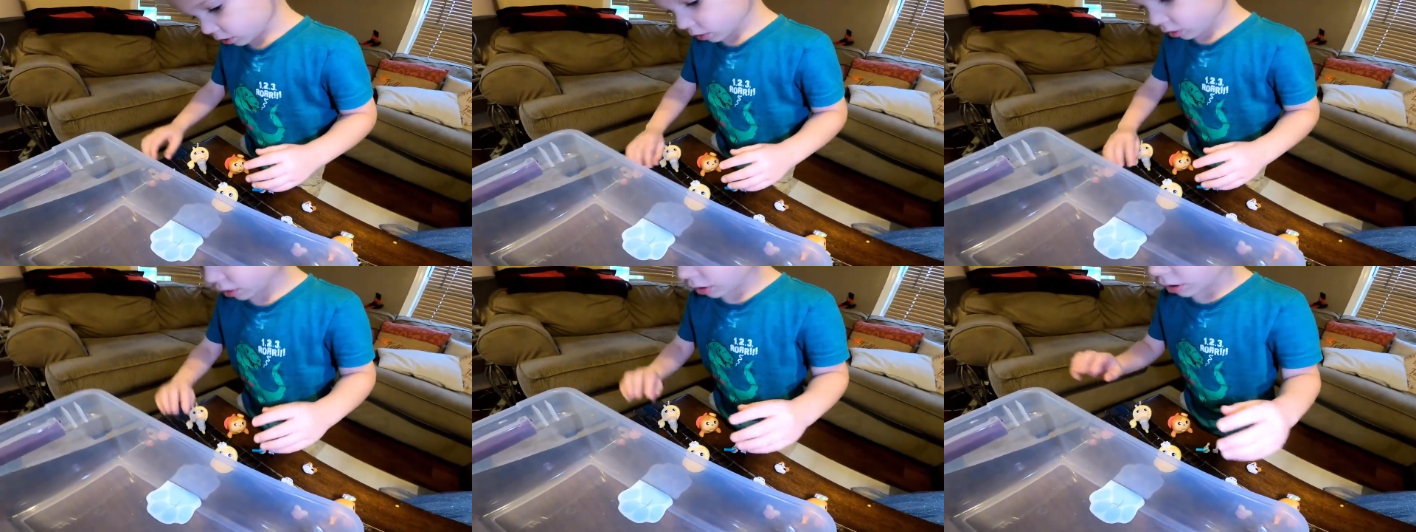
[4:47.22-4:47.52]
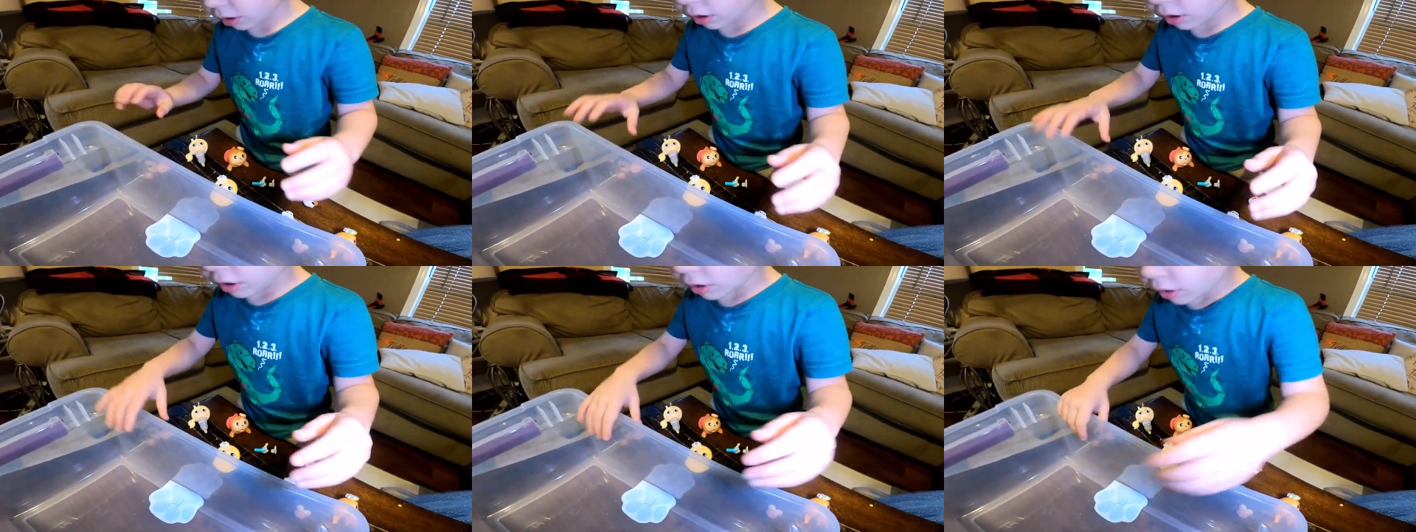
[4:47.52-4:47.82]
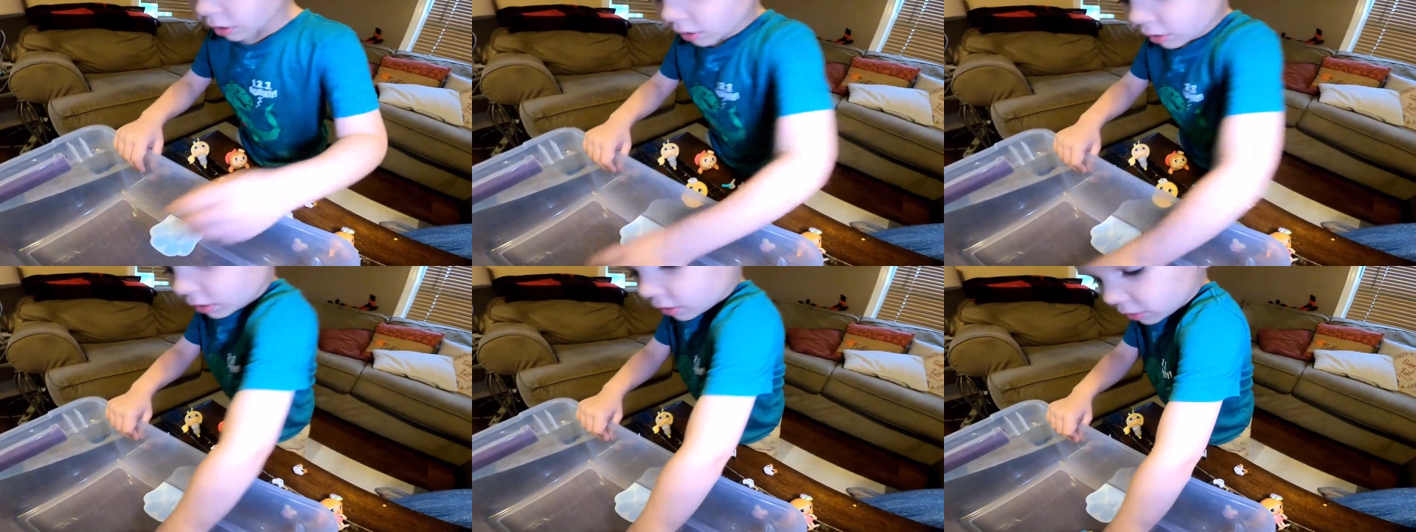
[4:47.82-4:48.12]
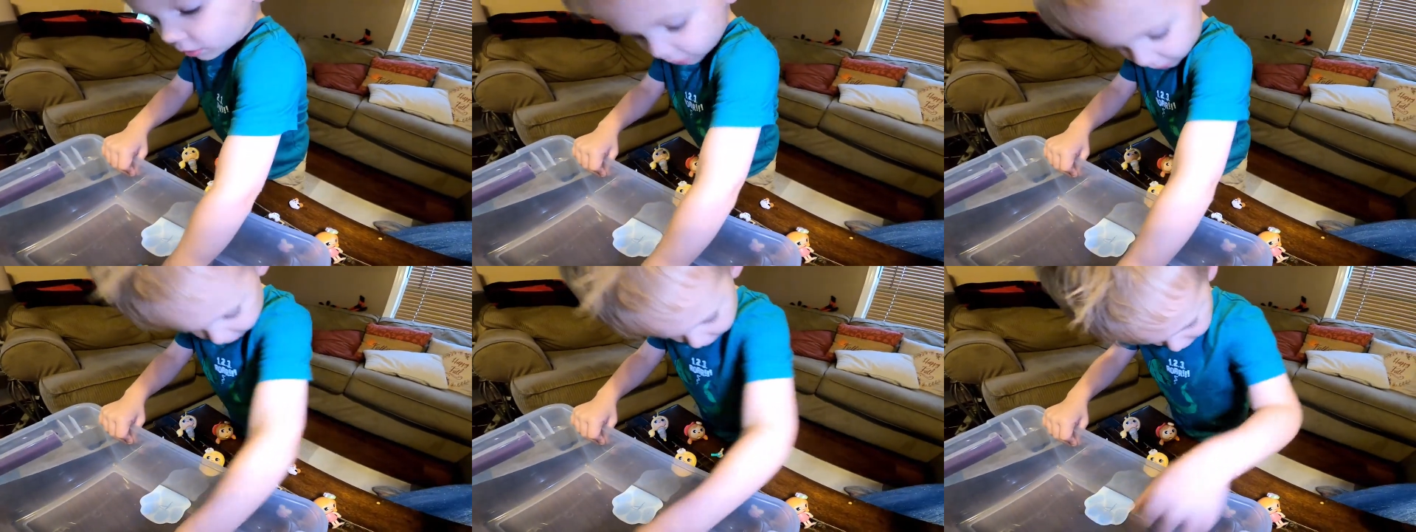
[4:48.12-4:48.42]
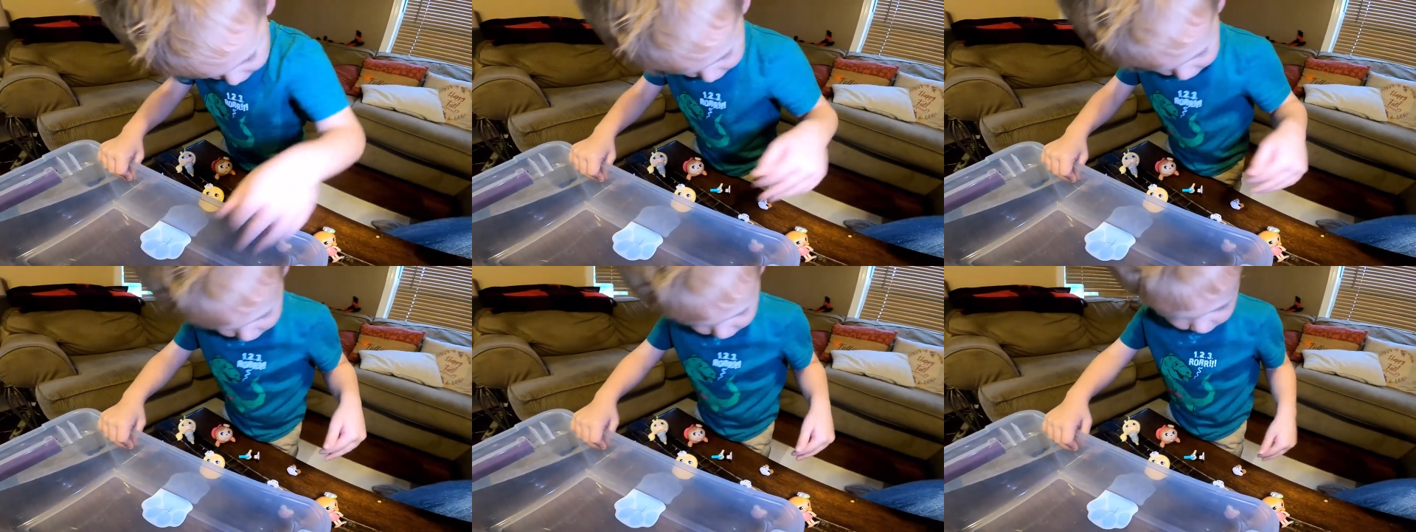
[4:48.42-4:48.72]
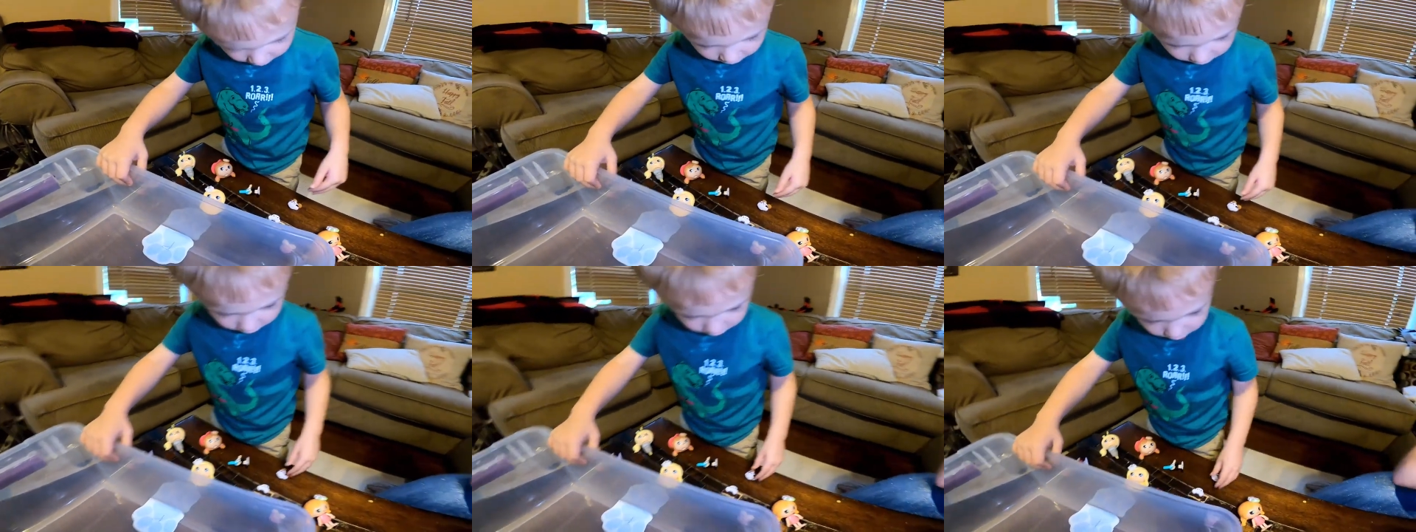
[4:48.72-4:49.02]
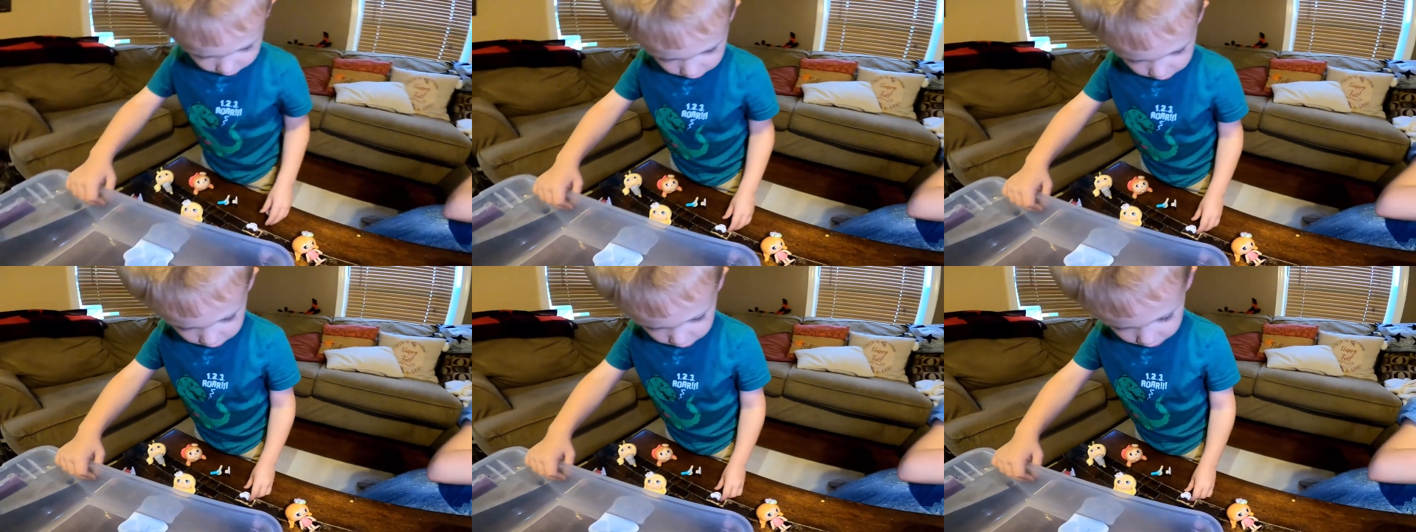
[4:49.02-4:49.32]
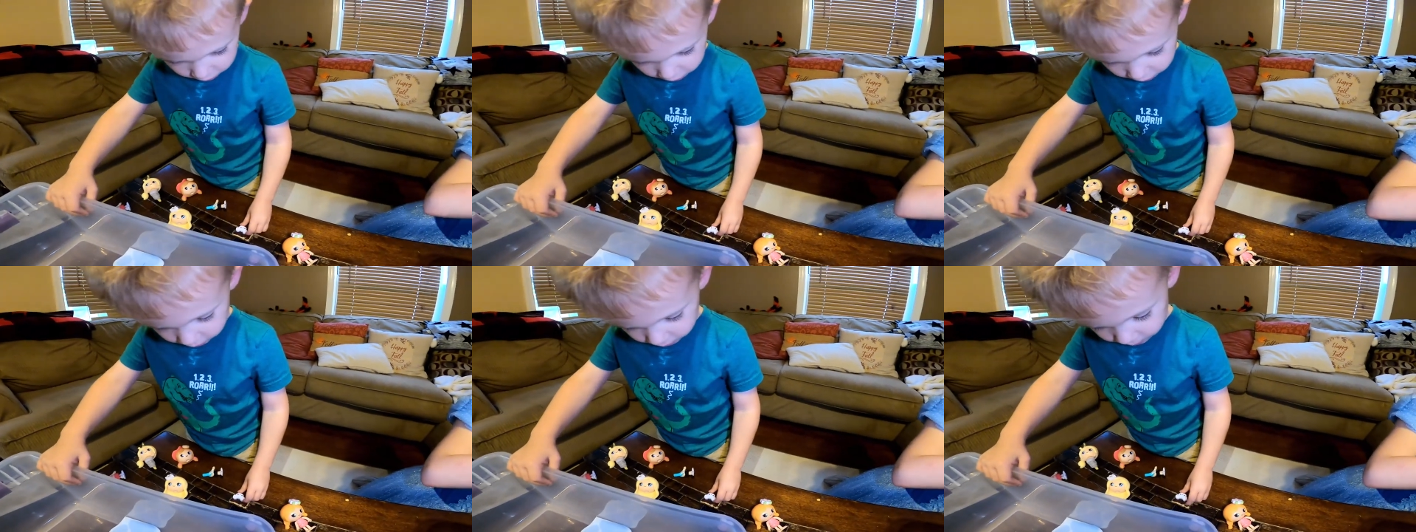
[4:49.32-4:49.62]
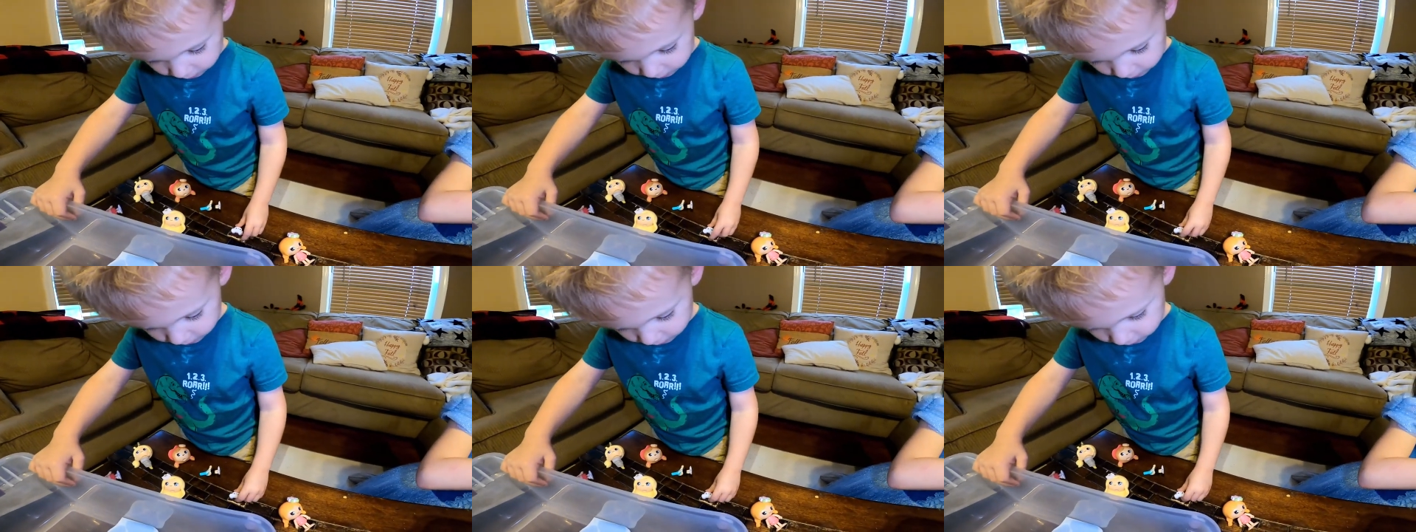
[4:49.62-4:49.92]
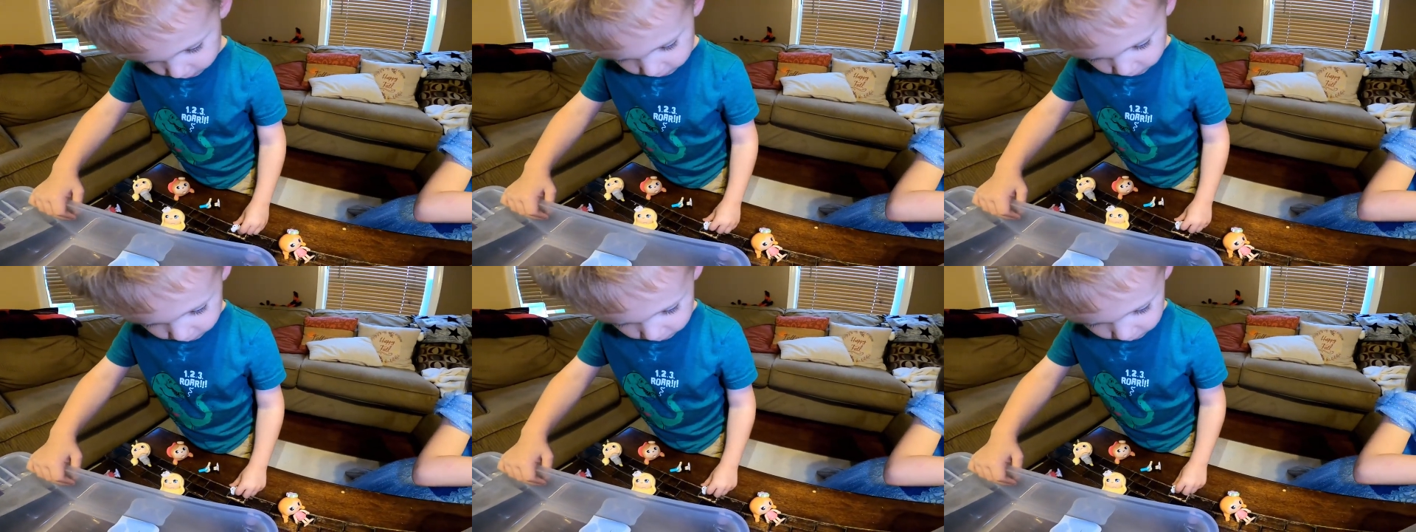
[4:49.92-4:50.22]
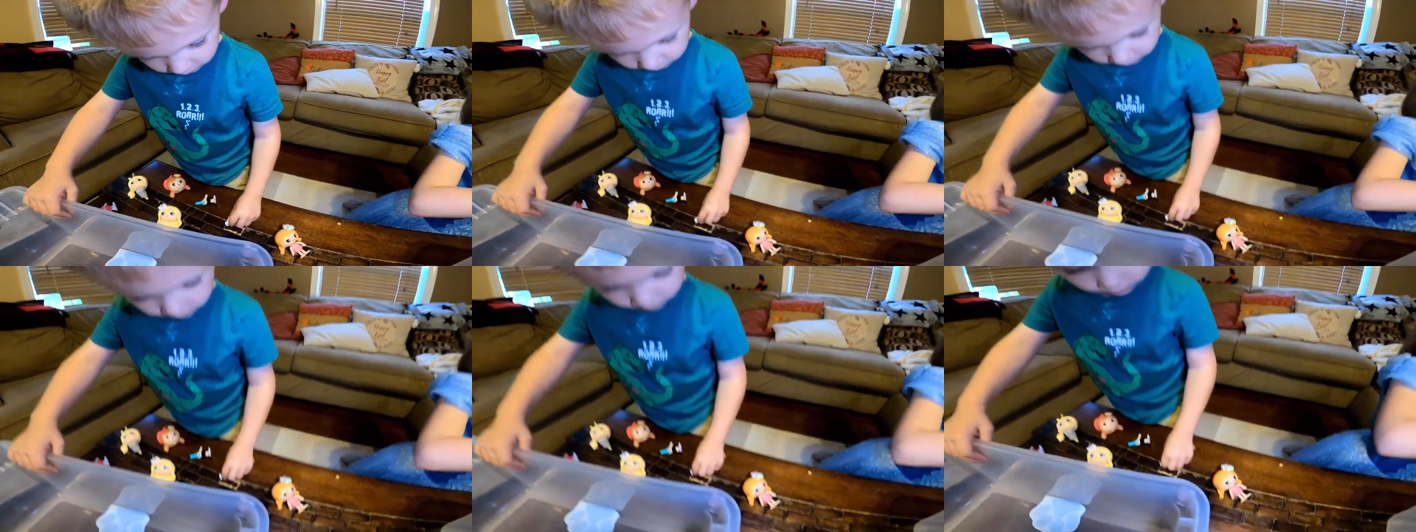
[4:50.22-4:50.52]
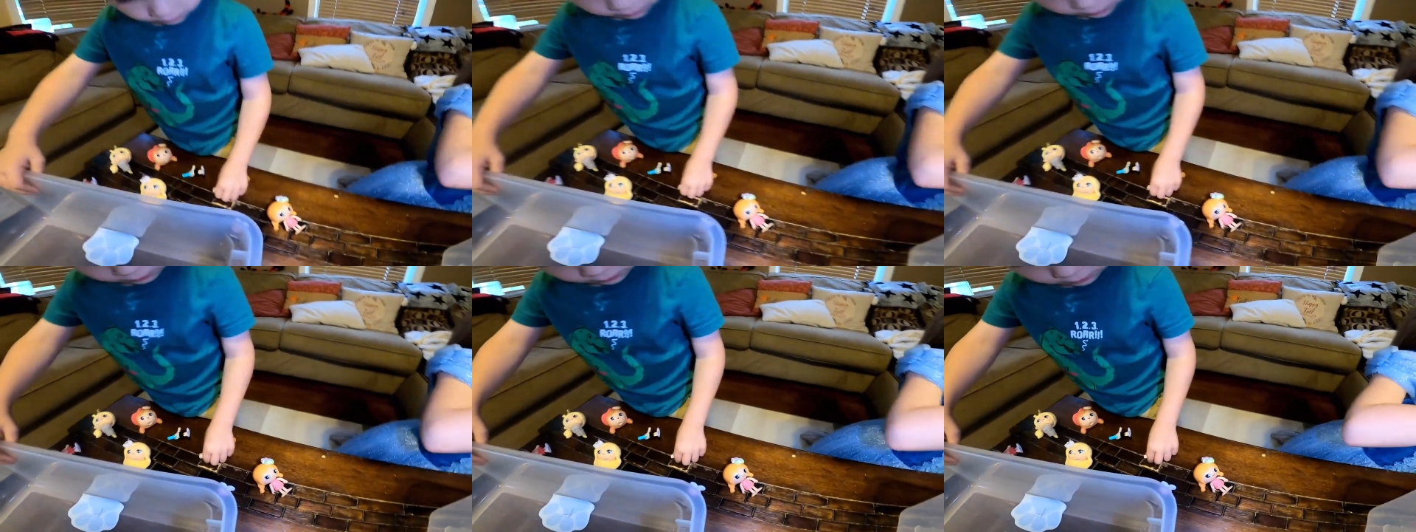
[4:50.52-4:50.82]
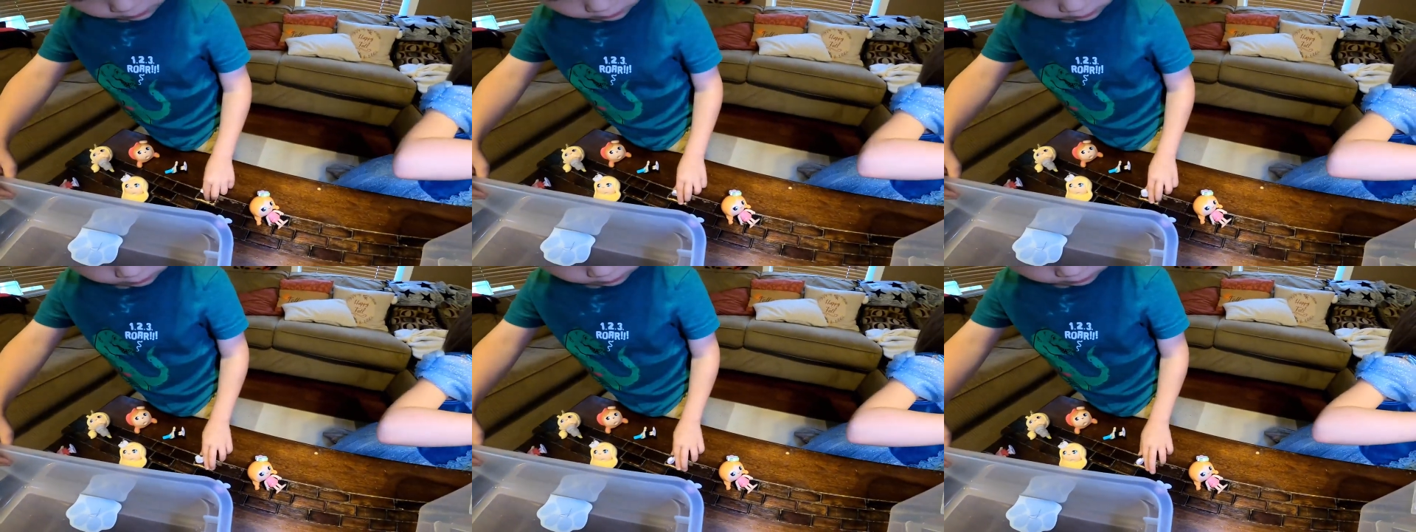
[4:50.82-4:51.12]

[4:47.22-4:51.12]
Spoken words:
Nobody's mouth can be seen.